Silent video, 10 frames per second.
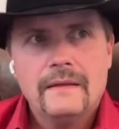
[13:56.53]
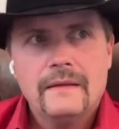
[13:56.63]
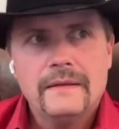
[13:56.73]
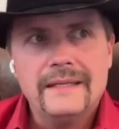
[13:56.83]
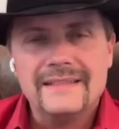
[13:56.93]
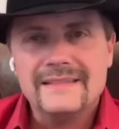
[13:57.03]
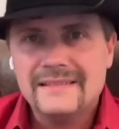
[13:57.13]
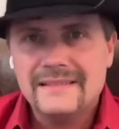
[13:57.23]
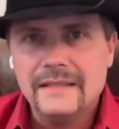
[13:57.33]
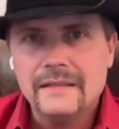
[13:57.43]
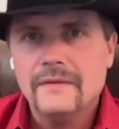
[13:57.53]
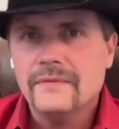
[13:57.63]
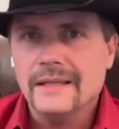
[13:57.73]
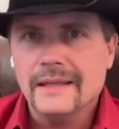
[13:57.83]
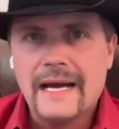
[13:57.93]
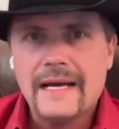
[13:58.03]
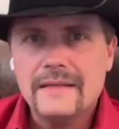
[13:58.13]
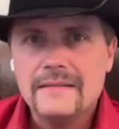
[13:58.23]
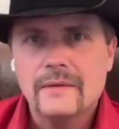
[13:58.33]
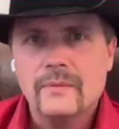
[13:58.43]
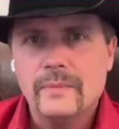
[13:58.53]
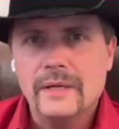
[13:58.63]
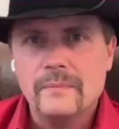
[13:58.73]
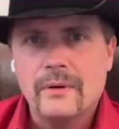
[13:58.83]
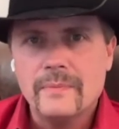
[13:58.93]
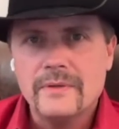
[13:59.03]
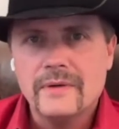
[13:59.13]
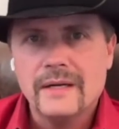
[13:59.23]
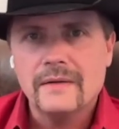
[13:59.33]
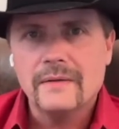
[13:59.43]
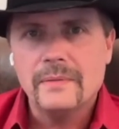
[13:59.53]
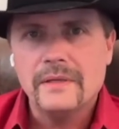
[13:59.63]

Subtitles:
the extent of the lies that were being perpetrated on